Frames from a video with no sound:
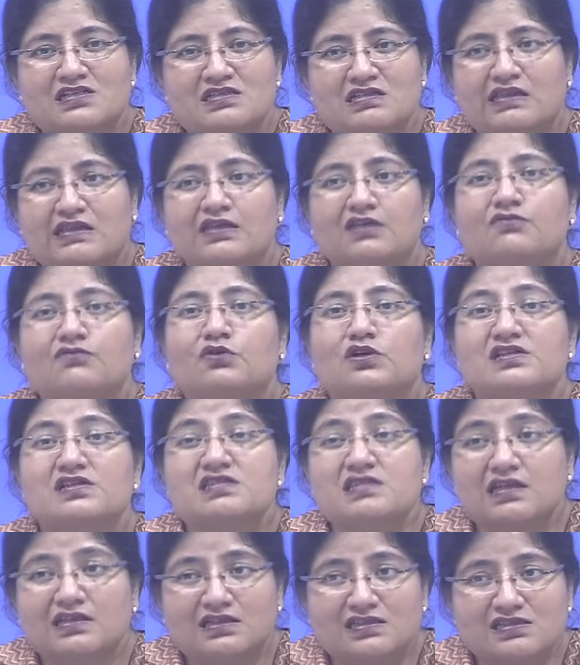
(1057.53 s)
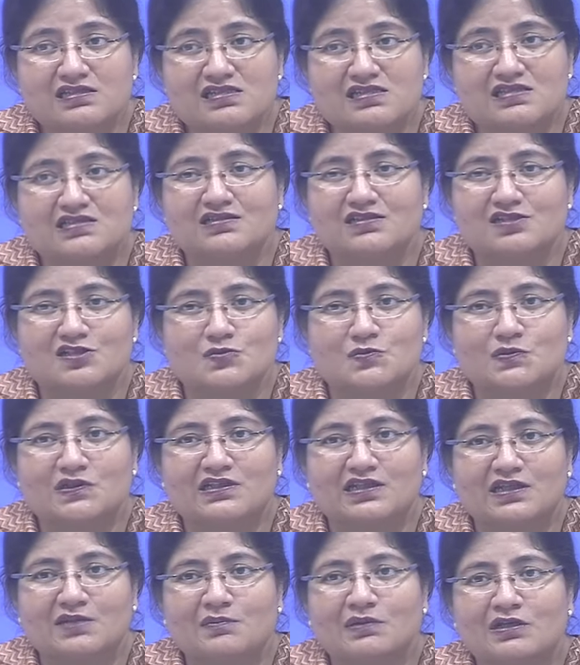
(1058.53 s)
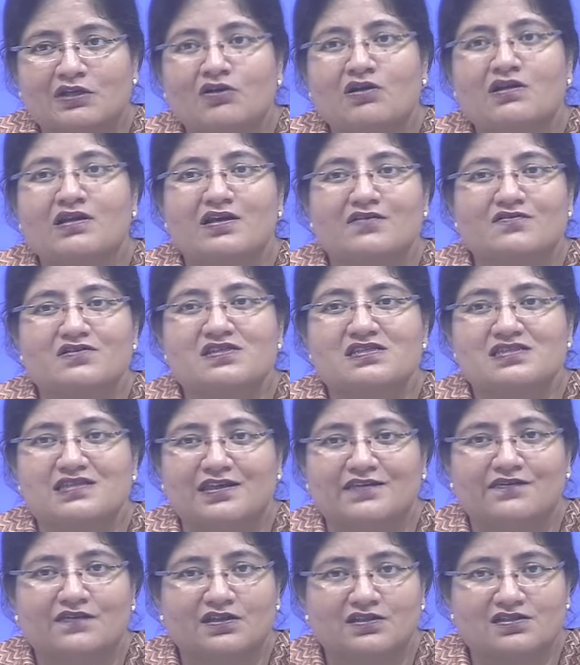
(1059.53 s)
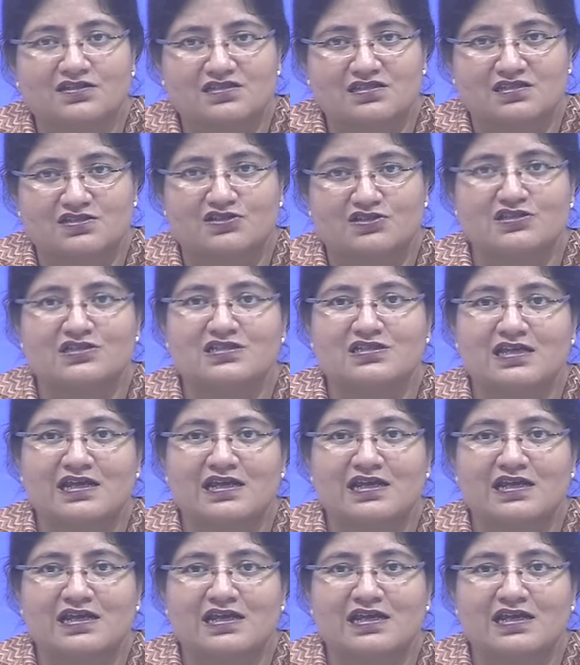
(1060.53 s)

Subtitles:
They can voice their concerns, but they may not have a say in the decisions.